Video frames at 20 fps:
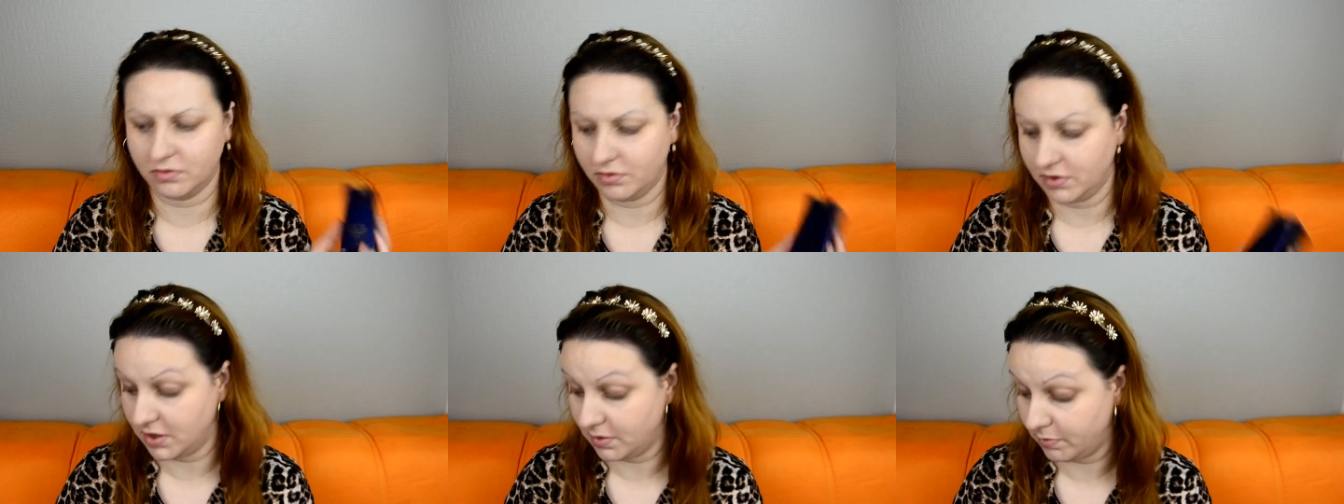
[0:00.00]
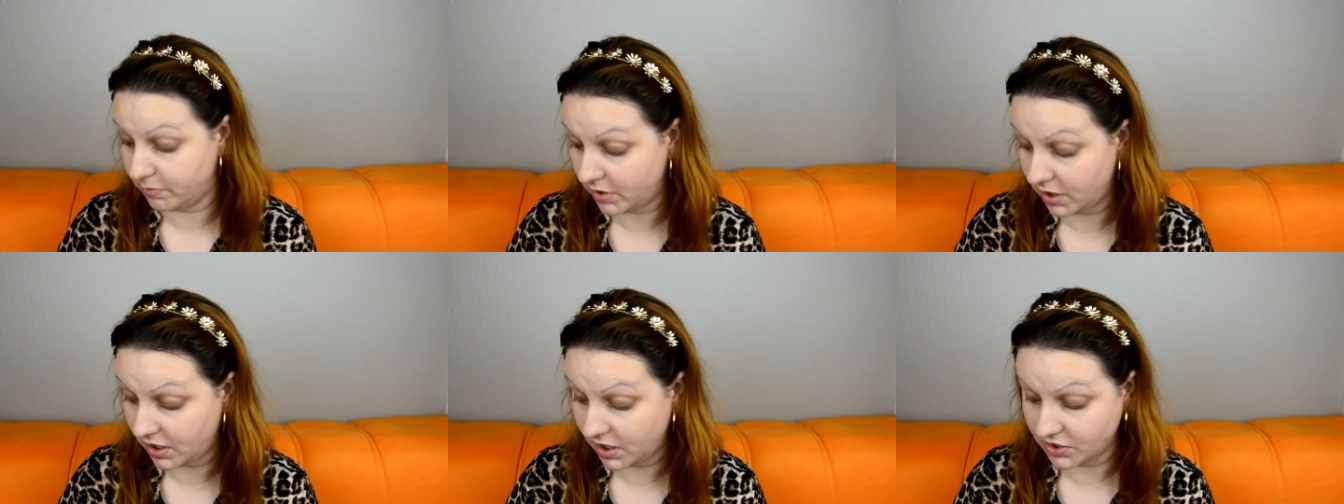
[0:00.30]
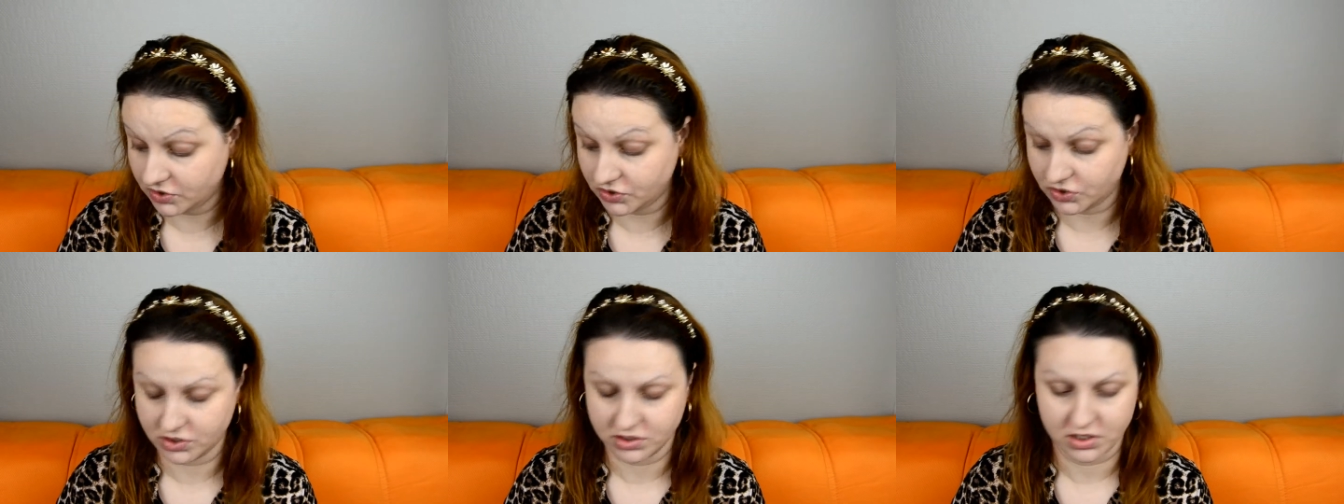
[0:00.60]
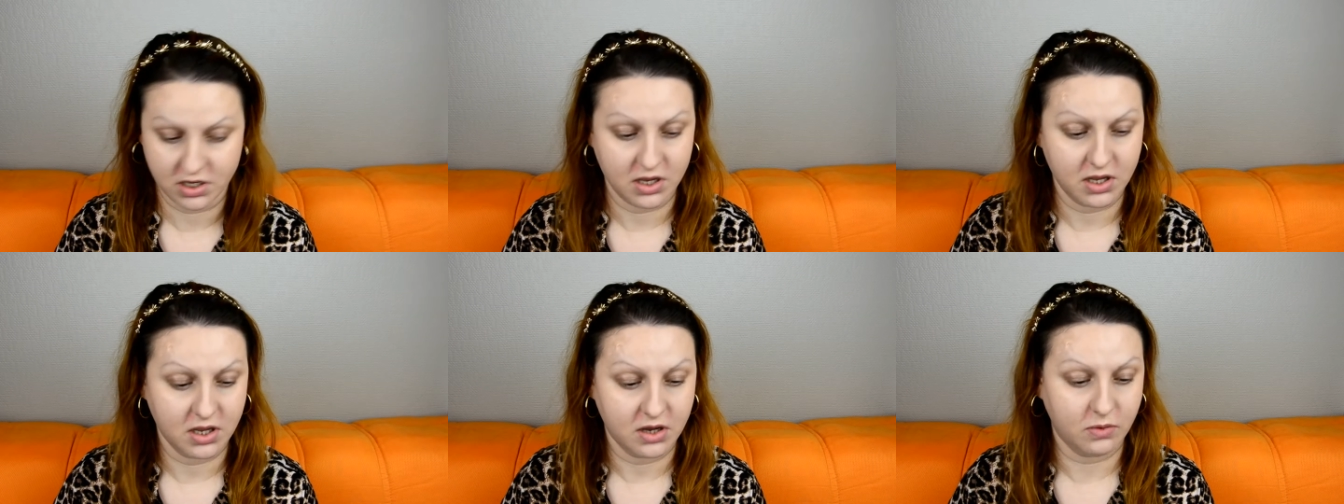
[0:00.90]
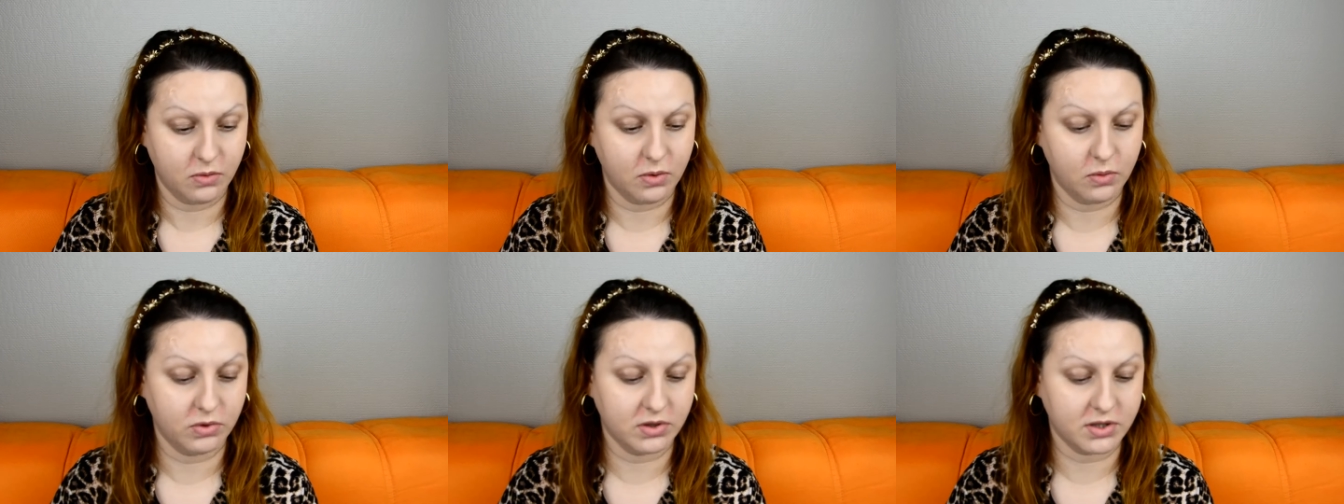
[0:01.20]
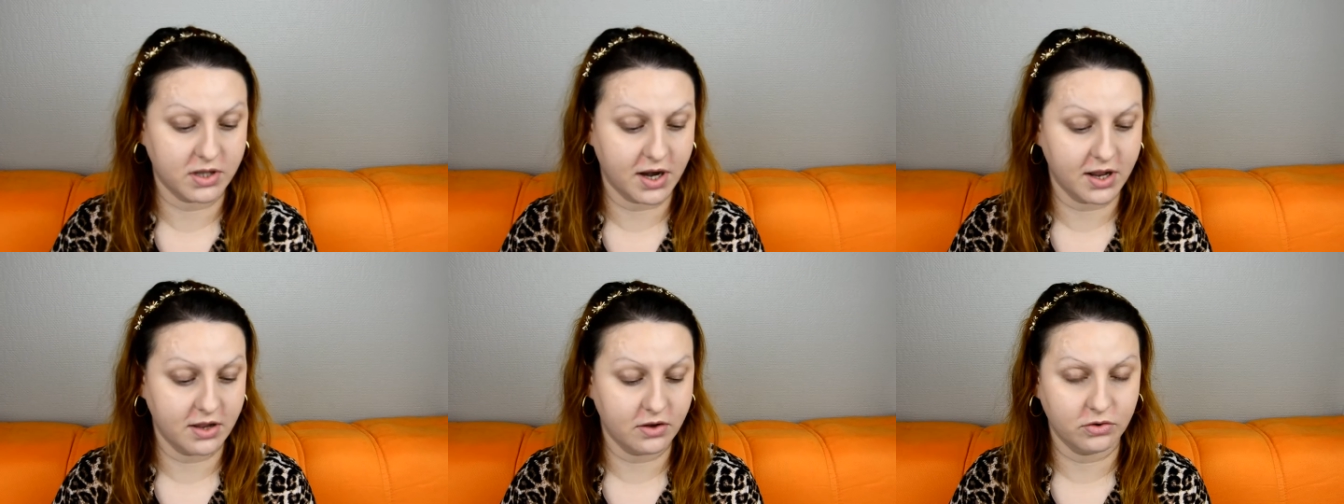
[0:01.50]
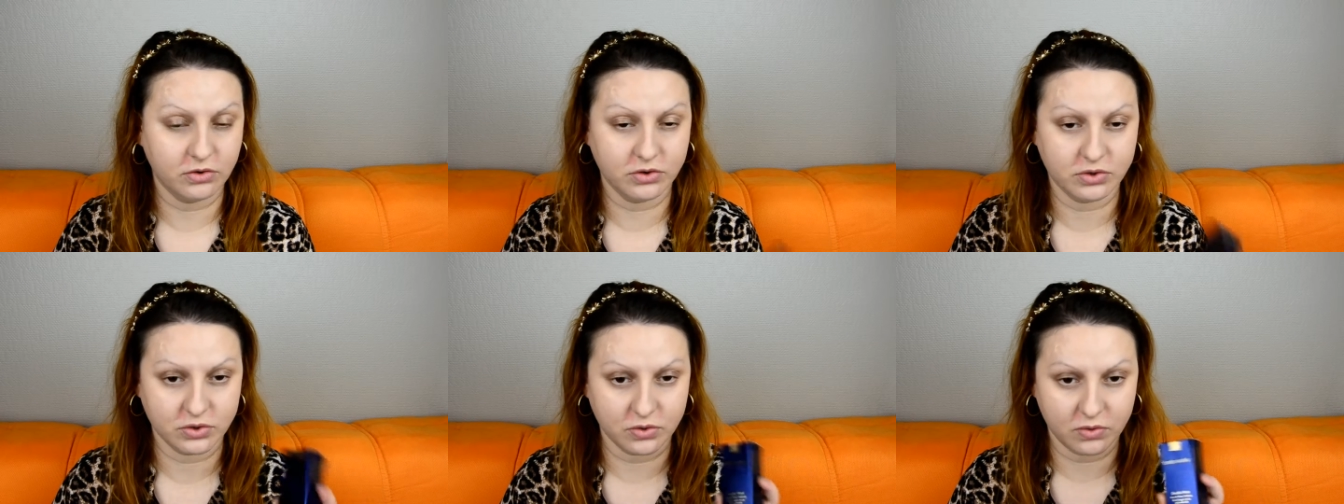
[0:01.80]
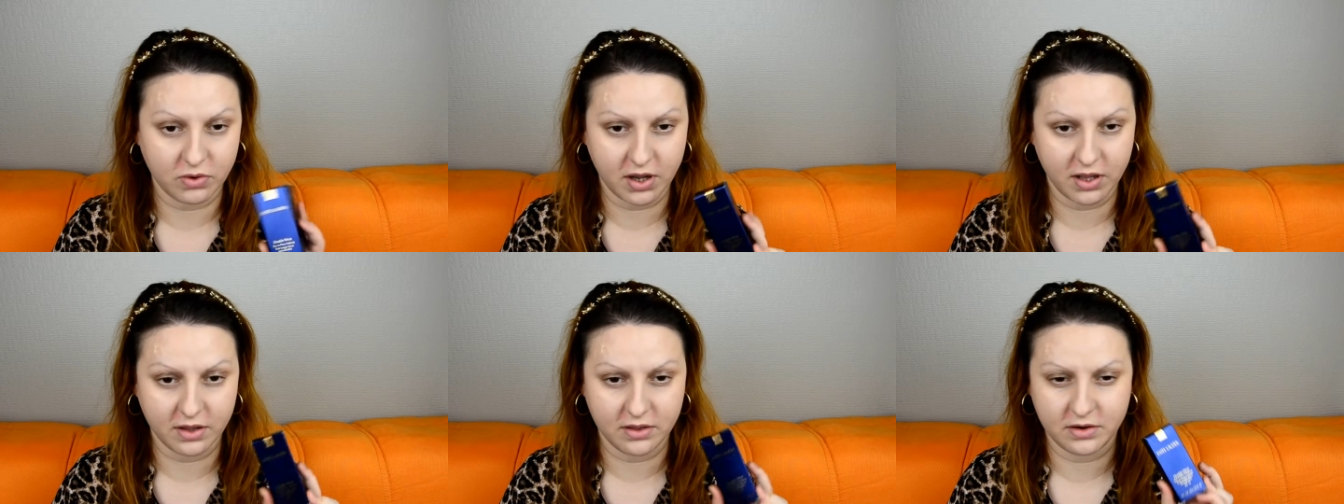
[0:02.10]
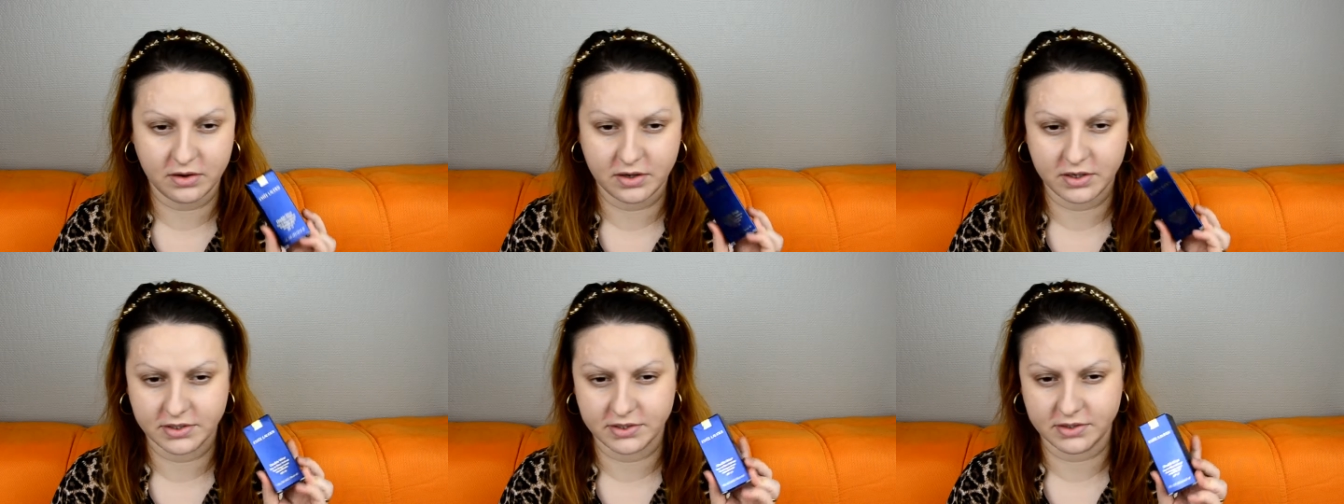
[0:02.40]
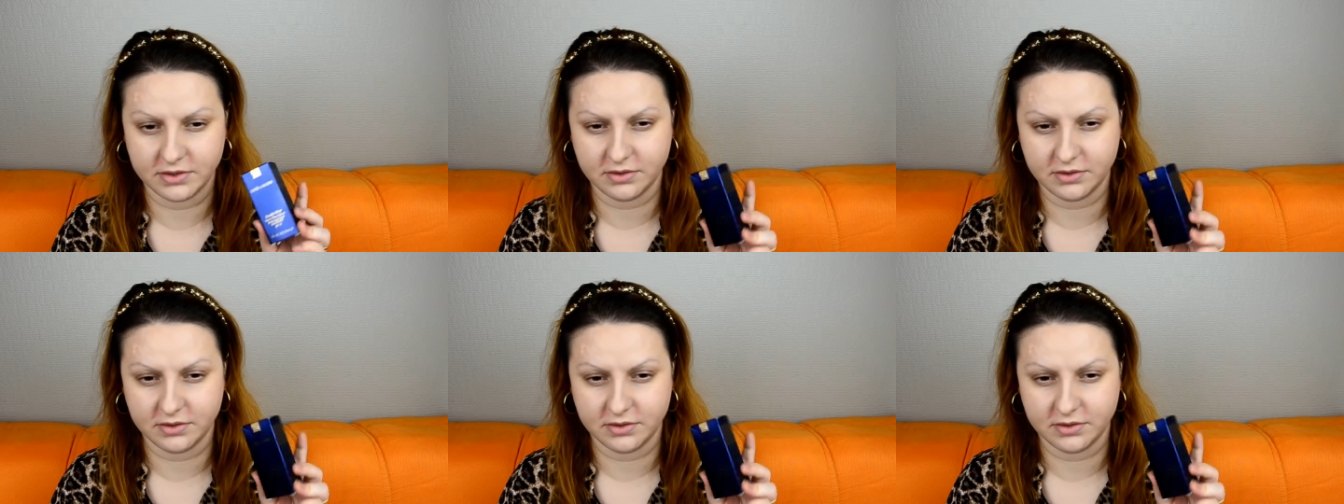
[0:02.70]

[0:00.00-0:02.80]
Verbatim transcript: with the brush we will try also other